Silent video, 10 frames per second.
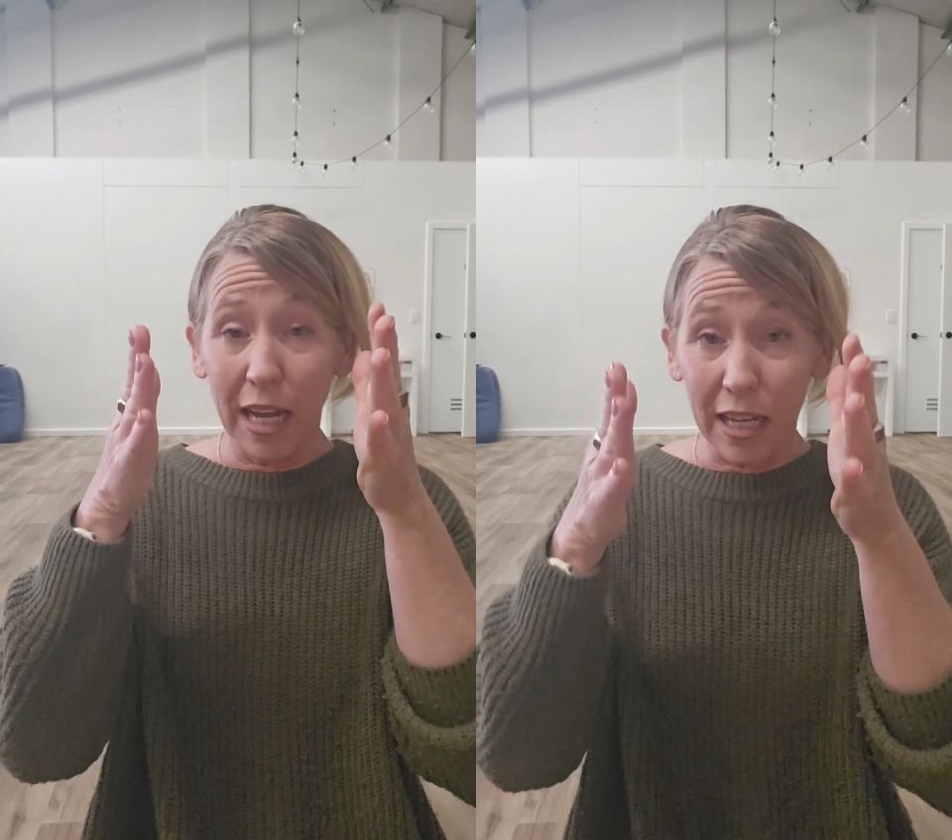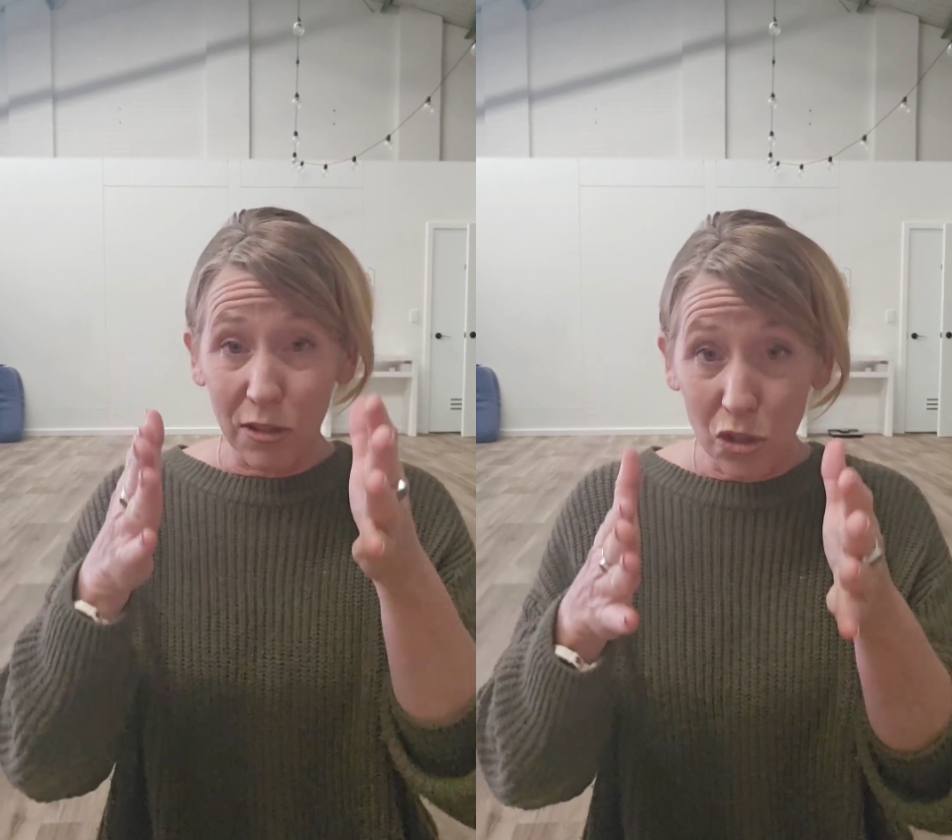
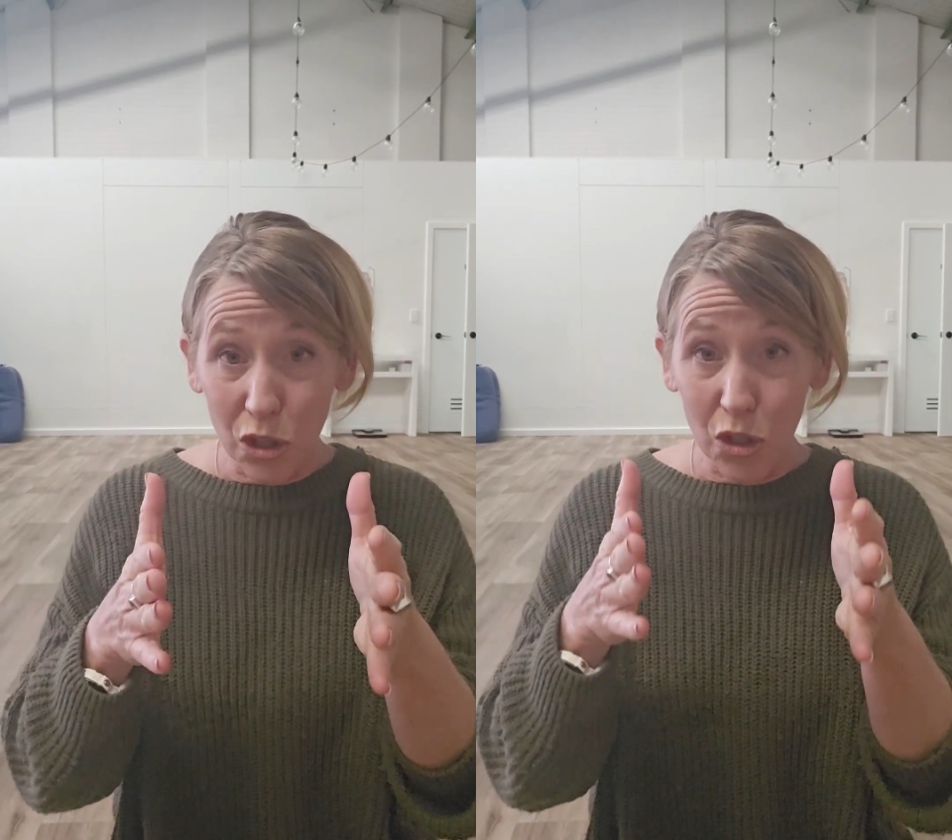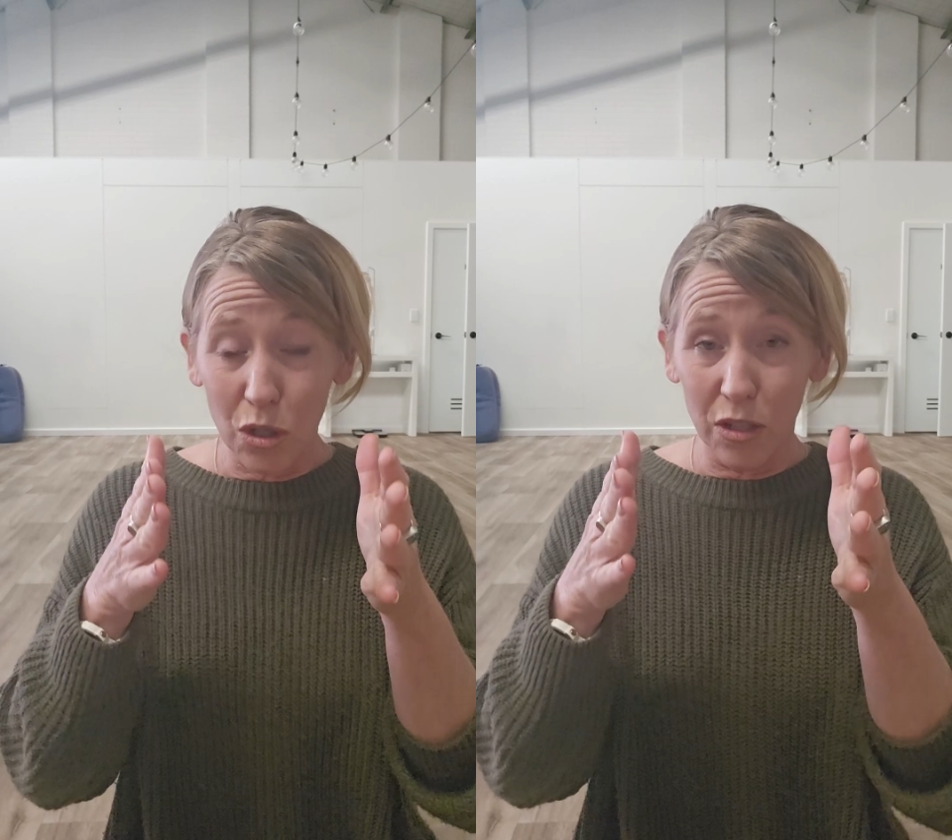as
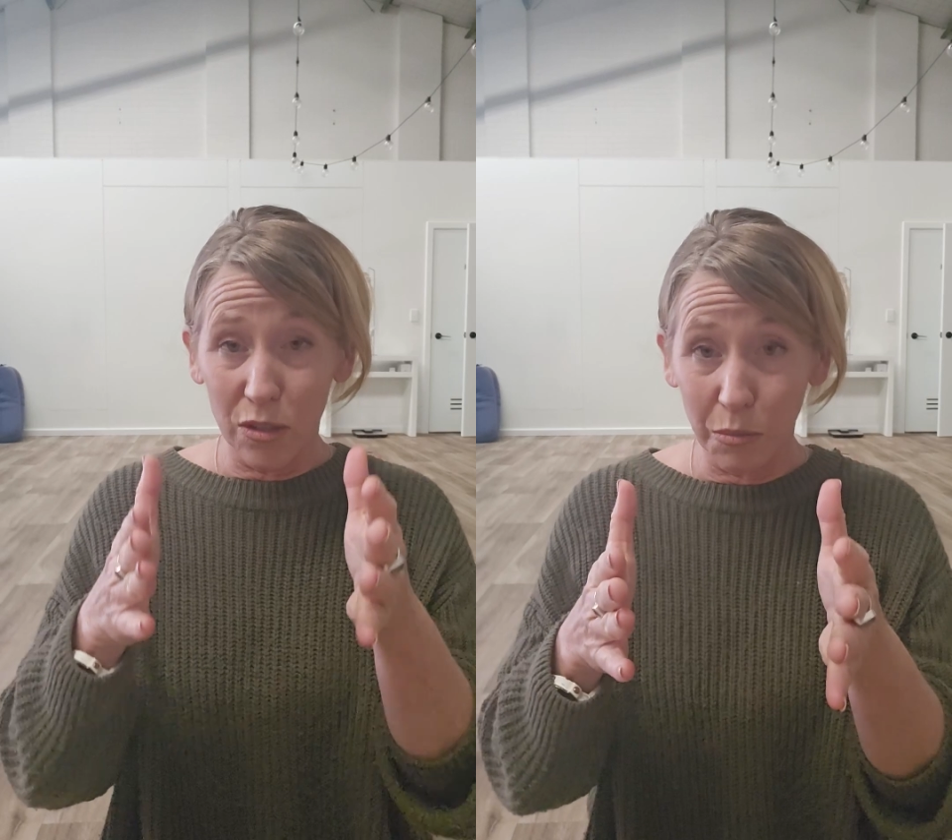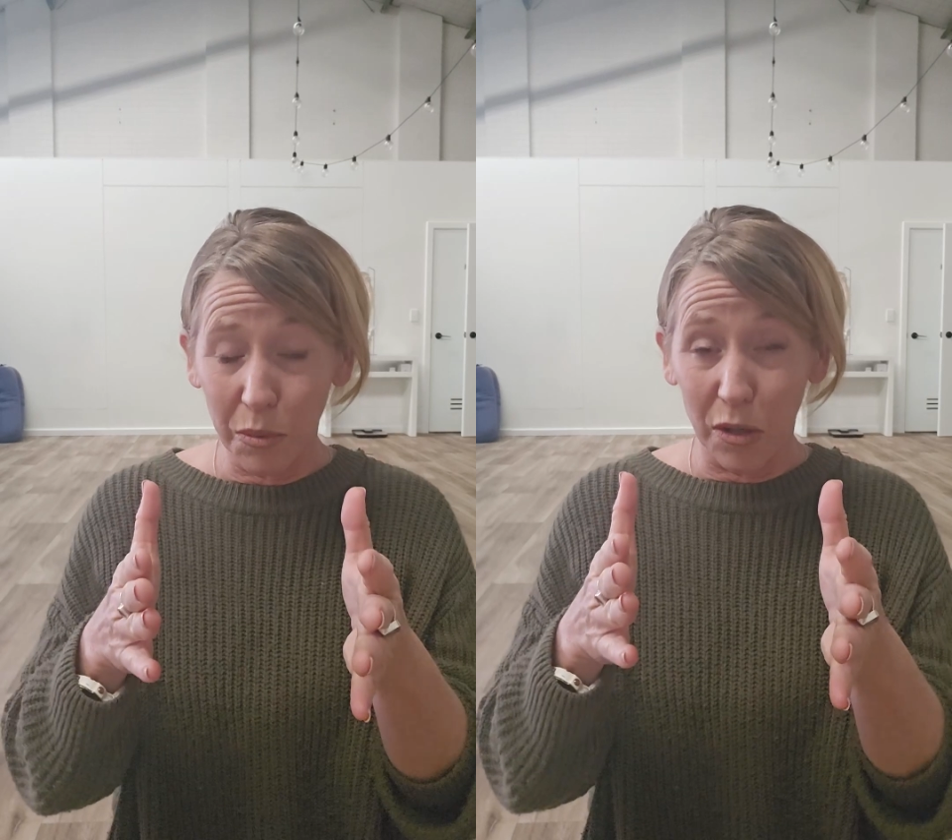neutral as
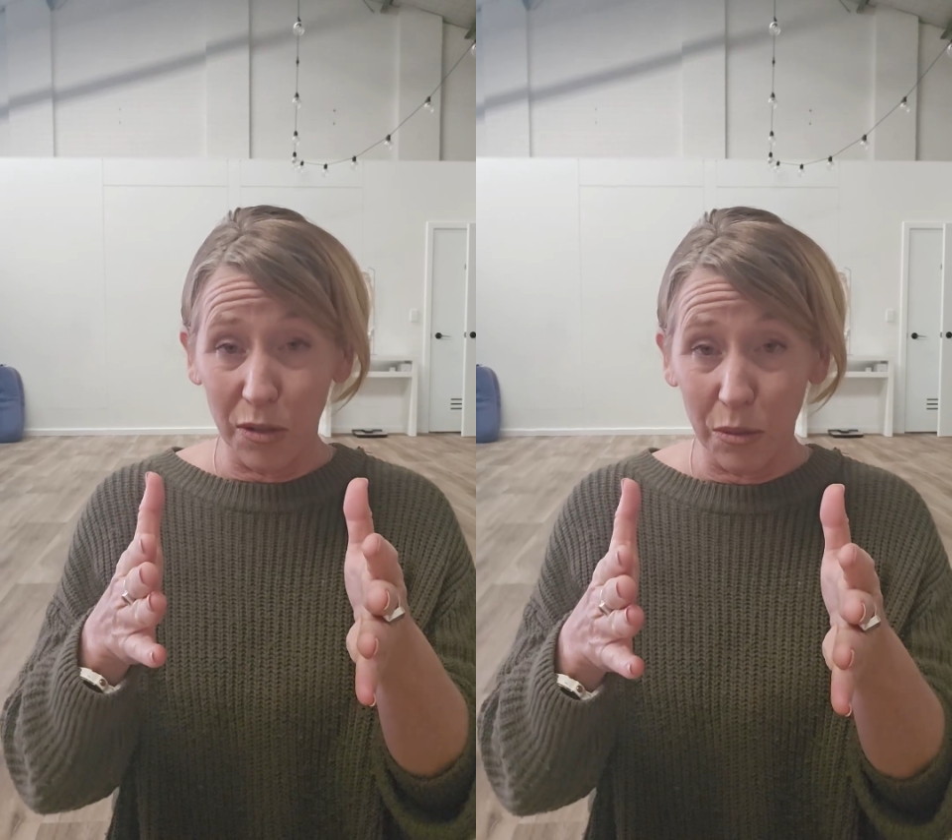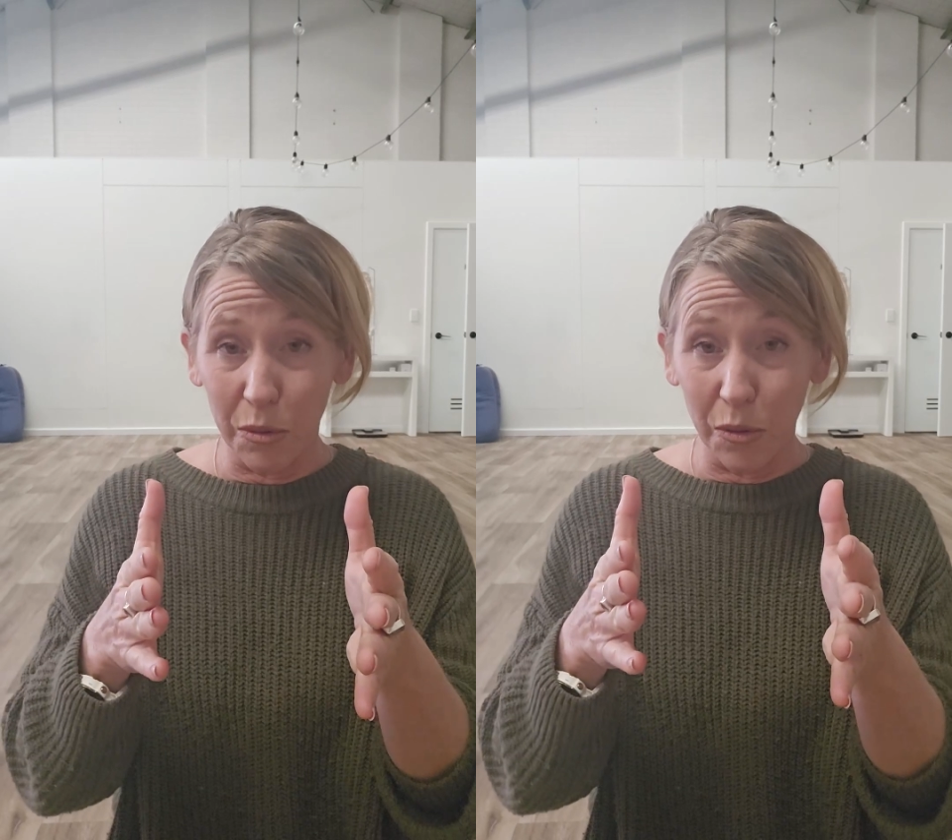
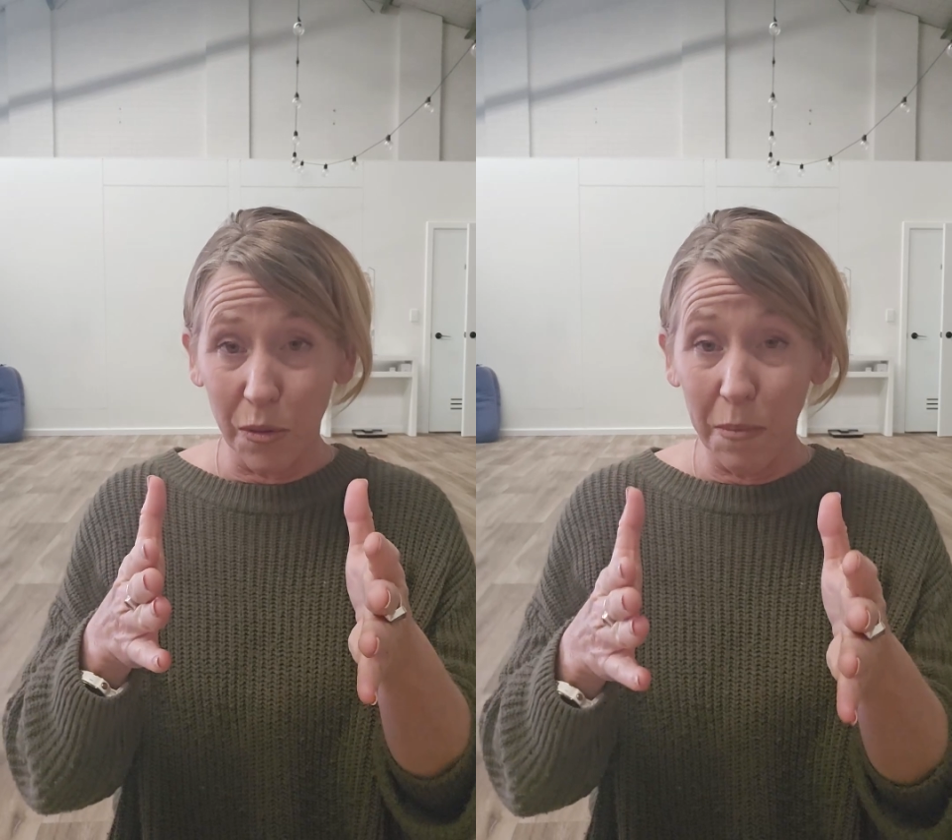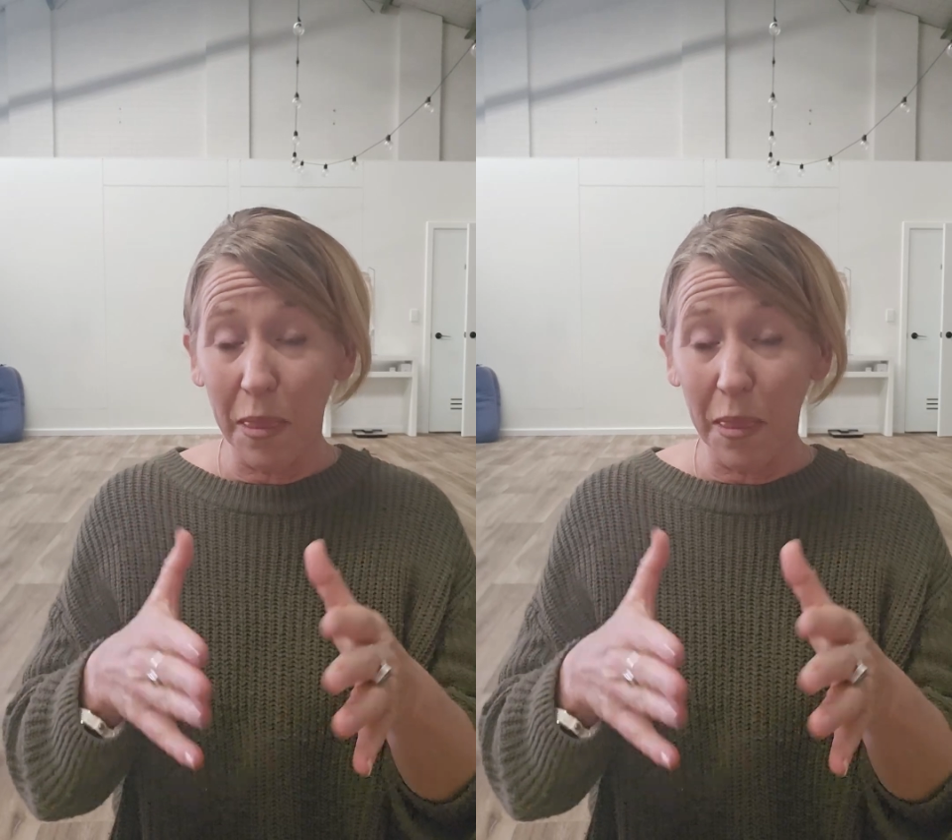possible